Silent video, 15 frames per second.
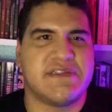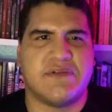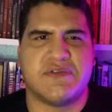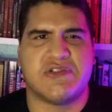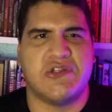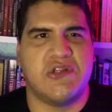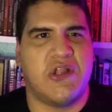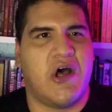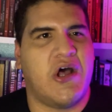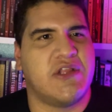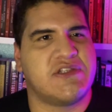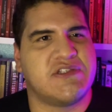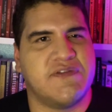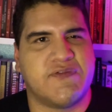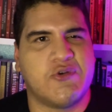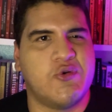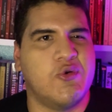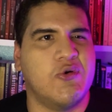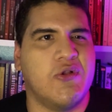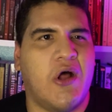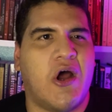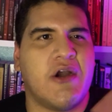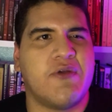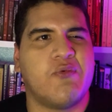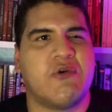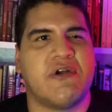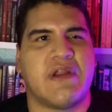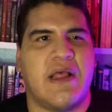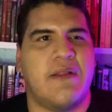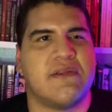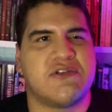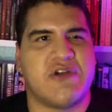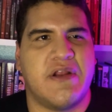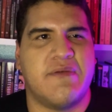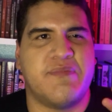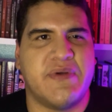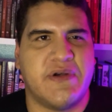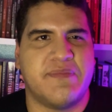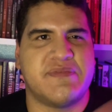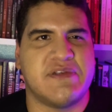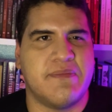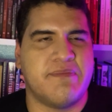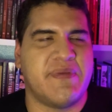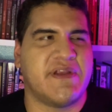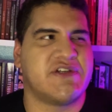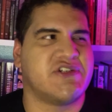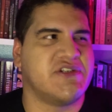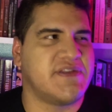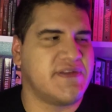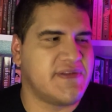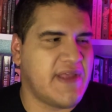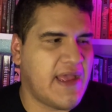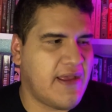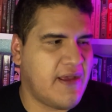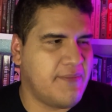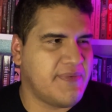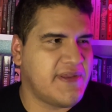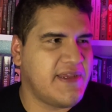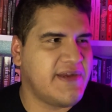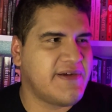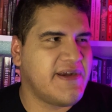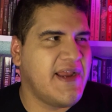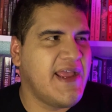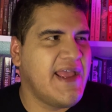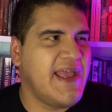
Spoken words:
There was lots of cool artwork. I'll try to put up some pictures of that up here.